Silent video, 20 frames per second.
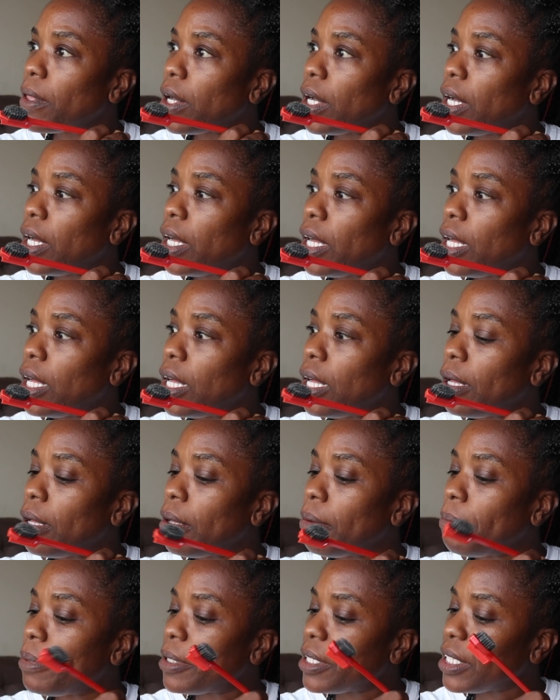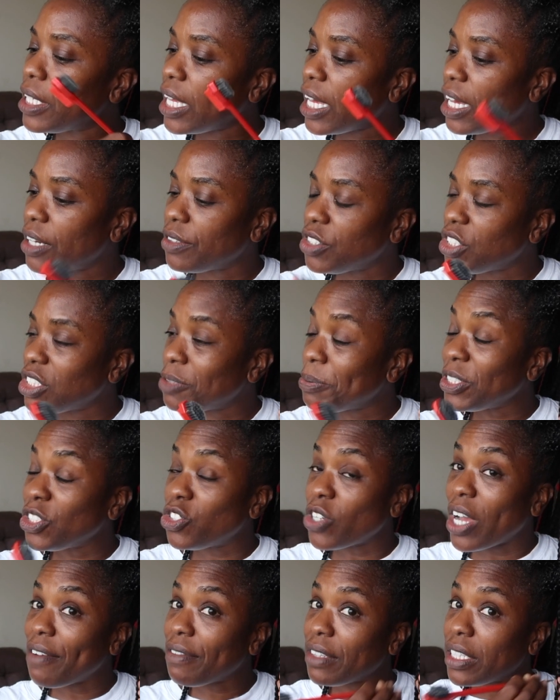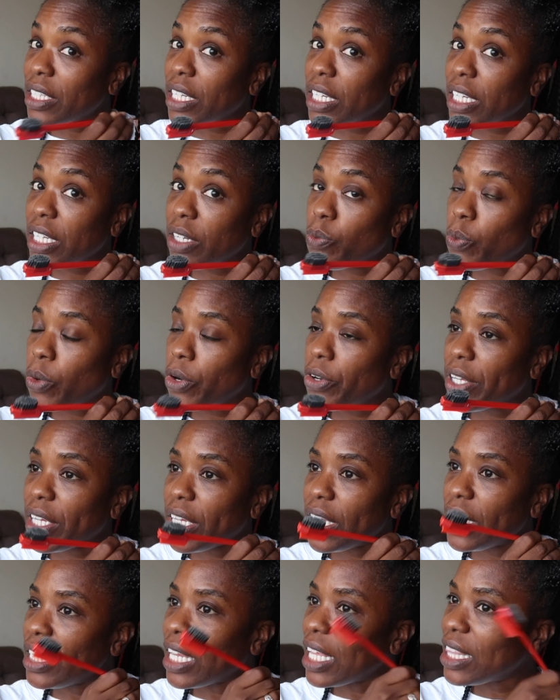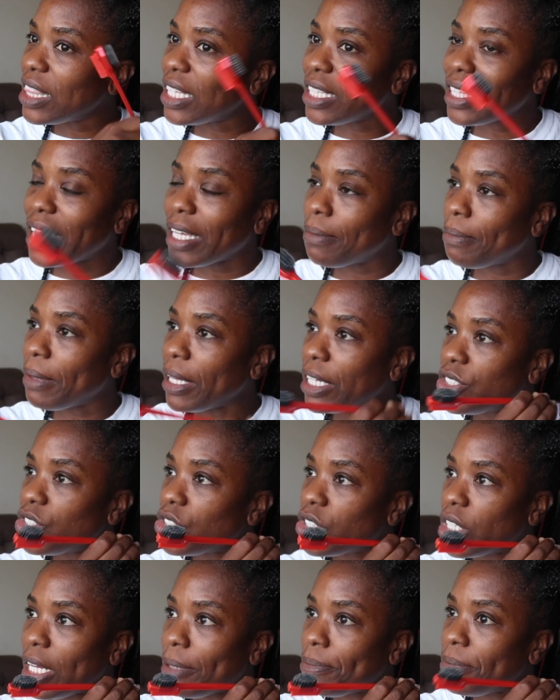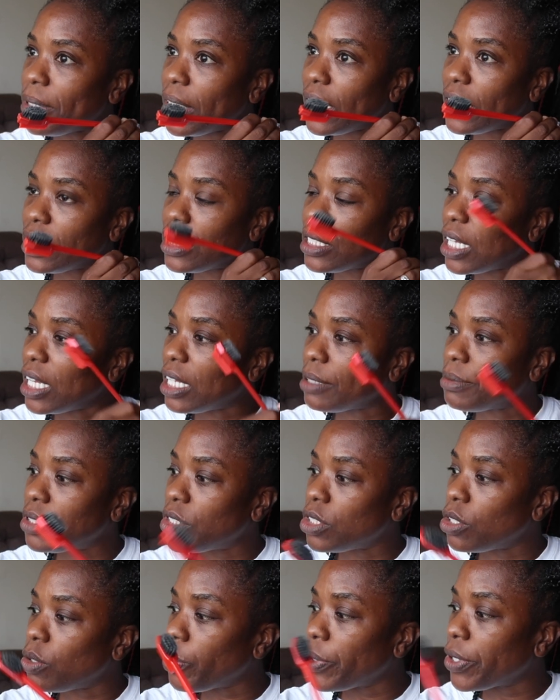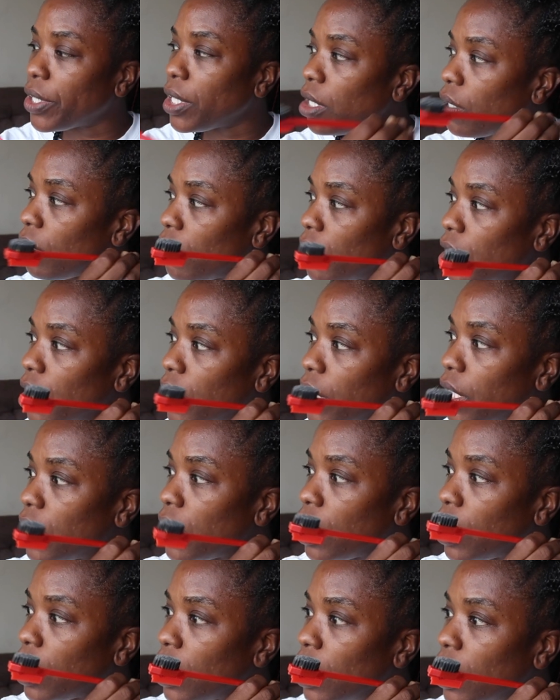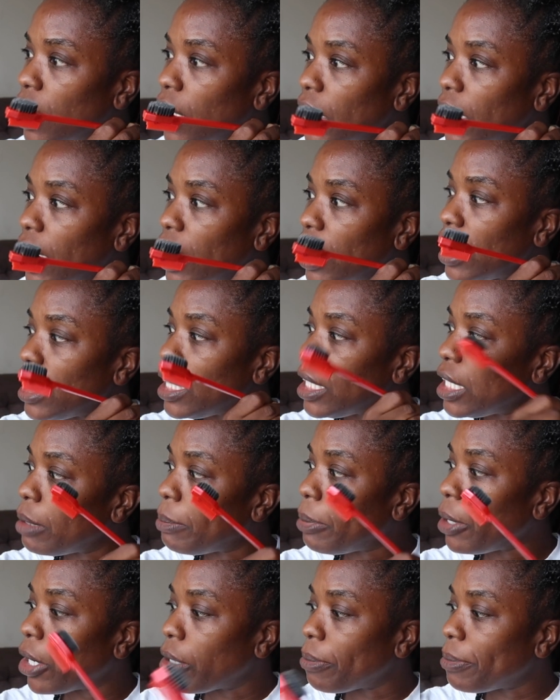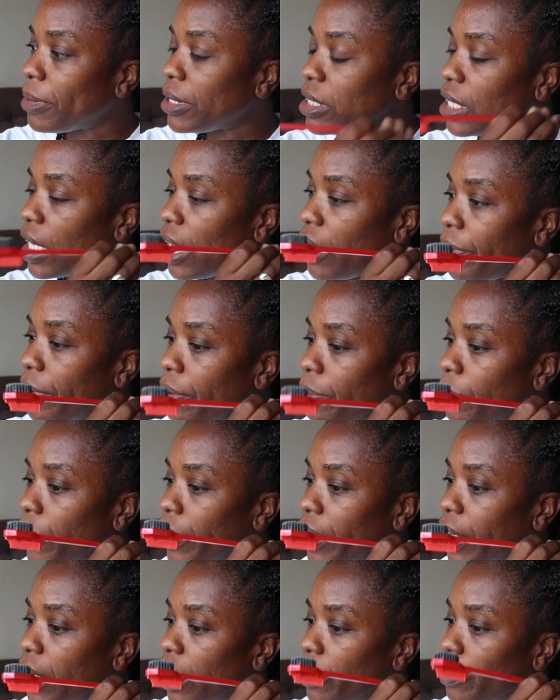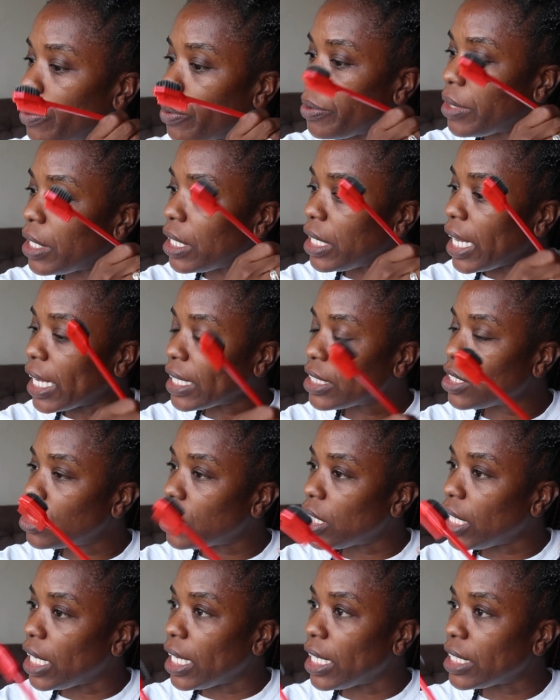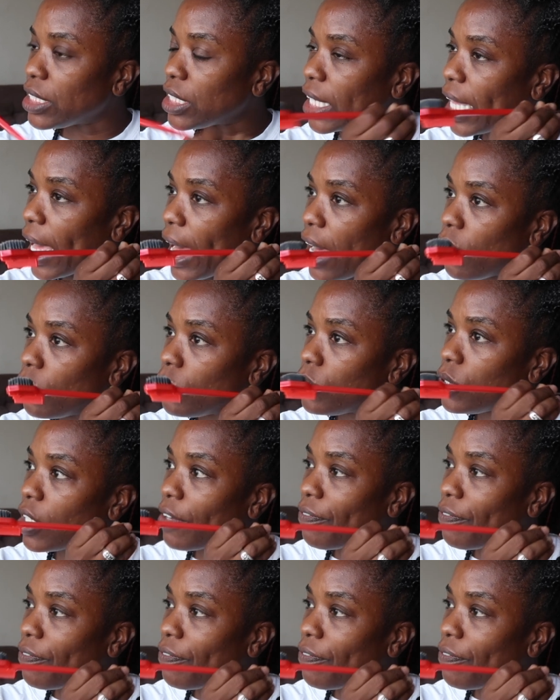But yeah, just been traveling, working, nothing like major updates. I'm still working on getting the apartment to how I want it. The next thing is a couch.